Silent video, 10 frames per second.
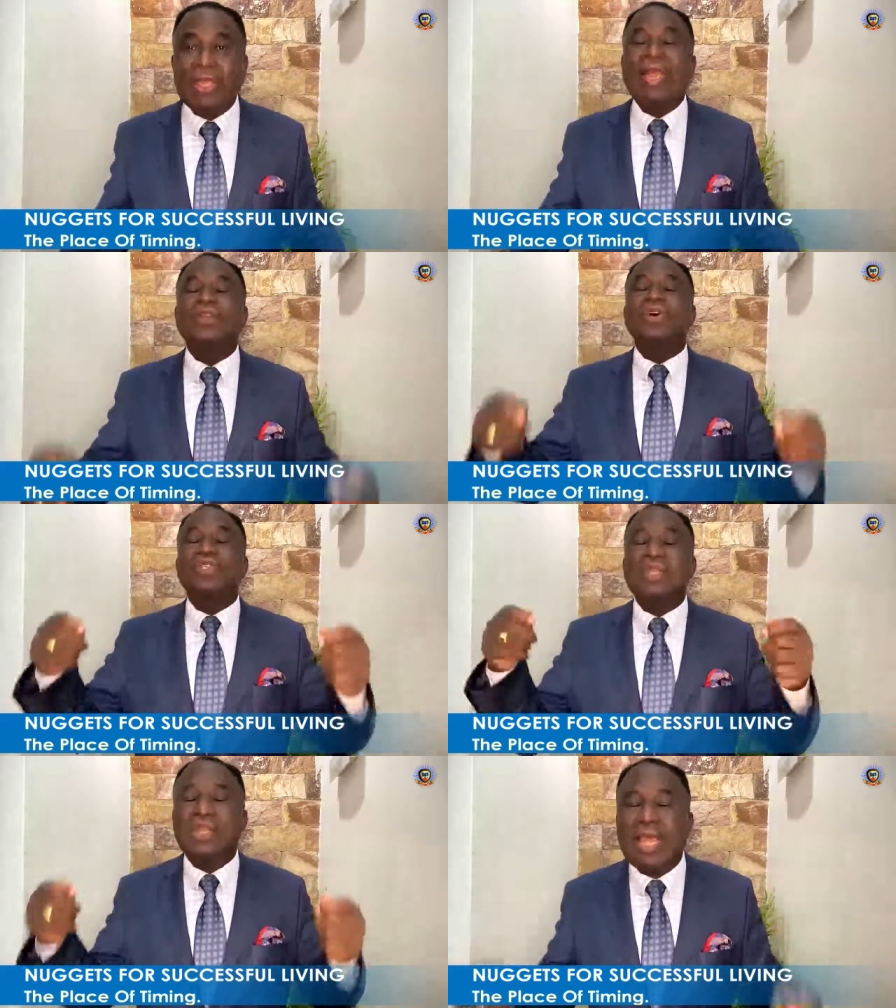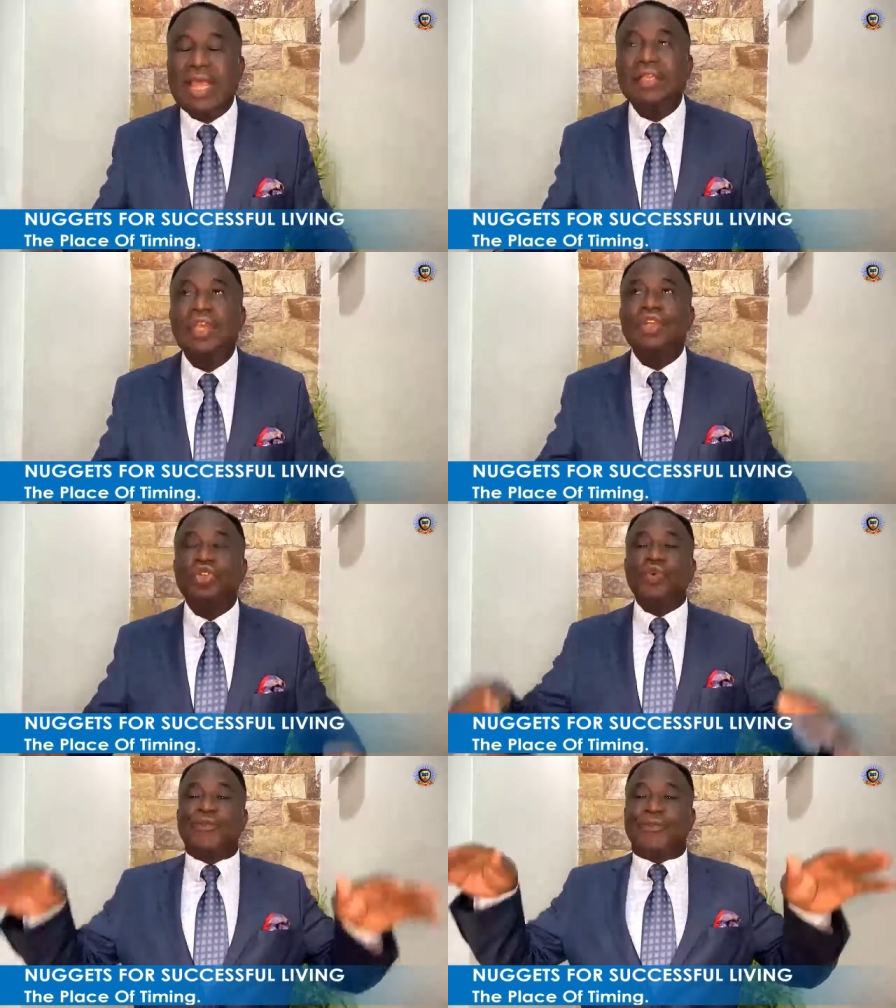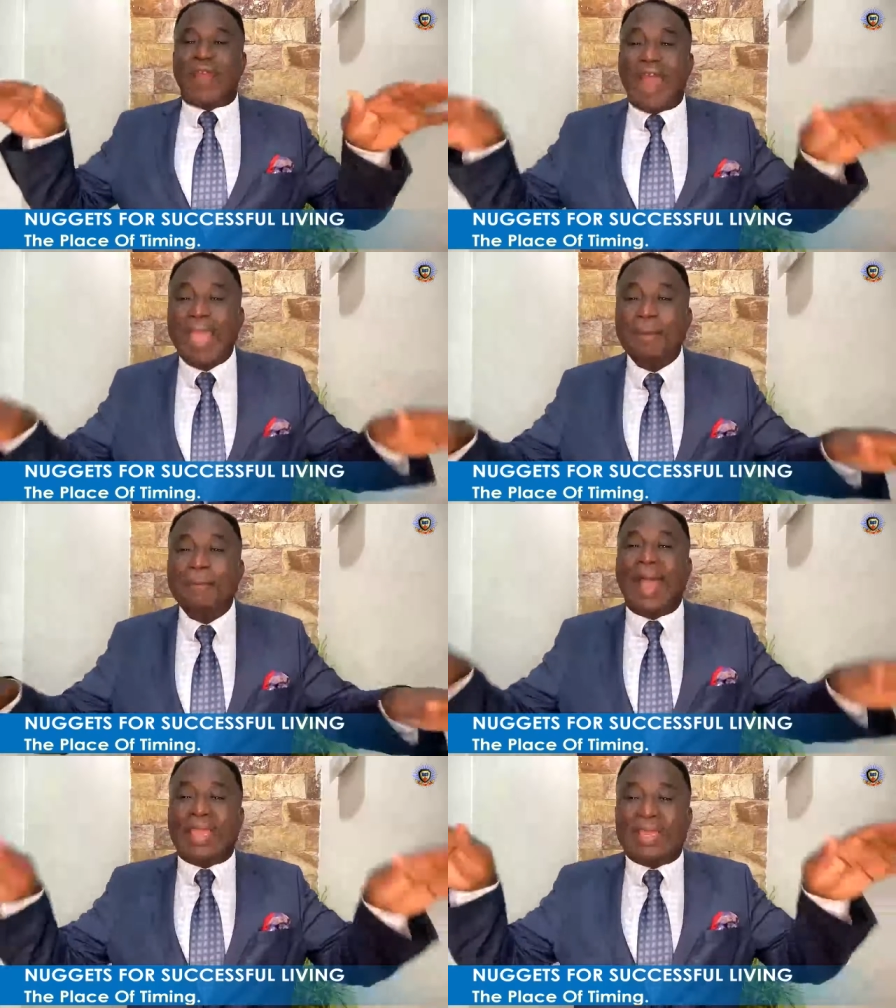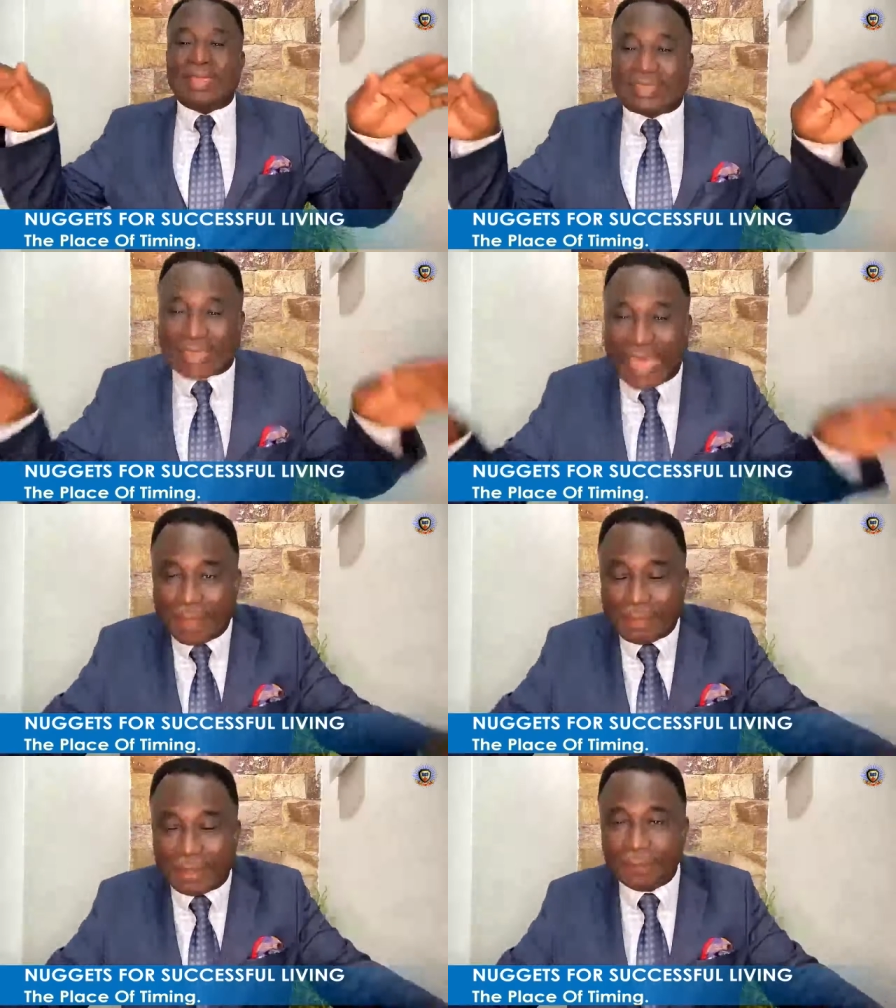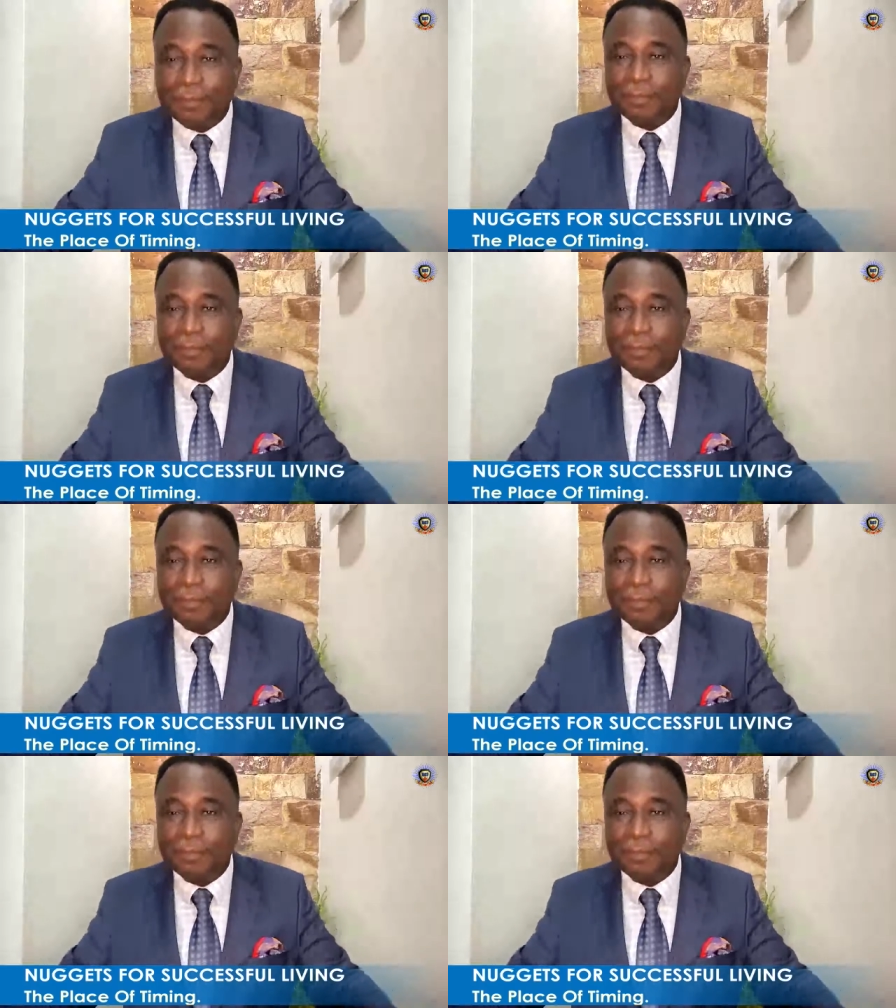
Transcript: Let us learn to fly by His timing.